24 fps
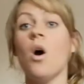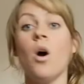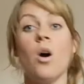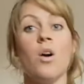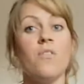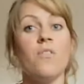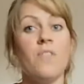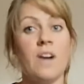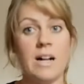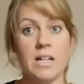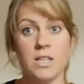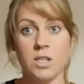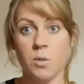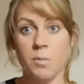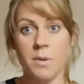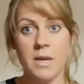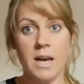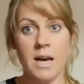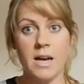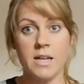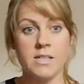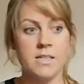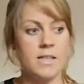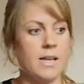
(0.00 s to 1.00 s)
or Val
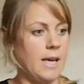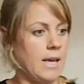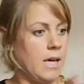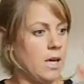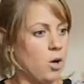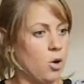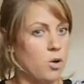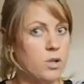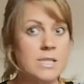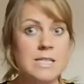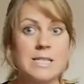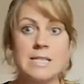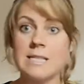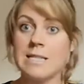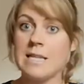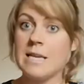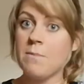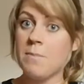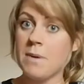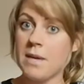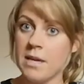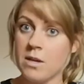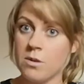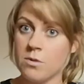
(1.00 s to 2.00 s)
d'Obiadene on
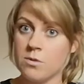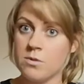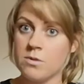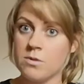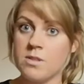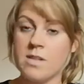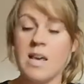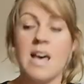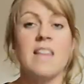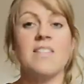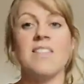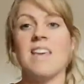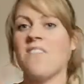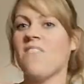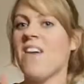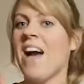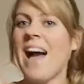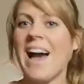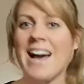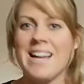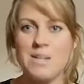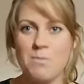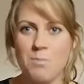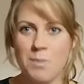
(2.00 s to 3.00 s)
steep hills, they've
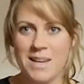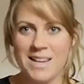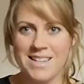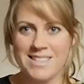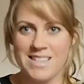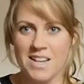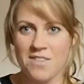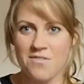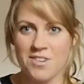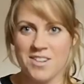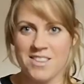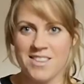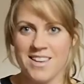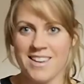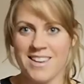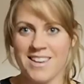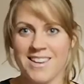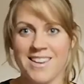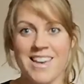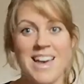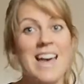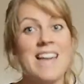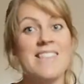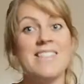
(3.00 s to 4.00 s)
hand-picked everything,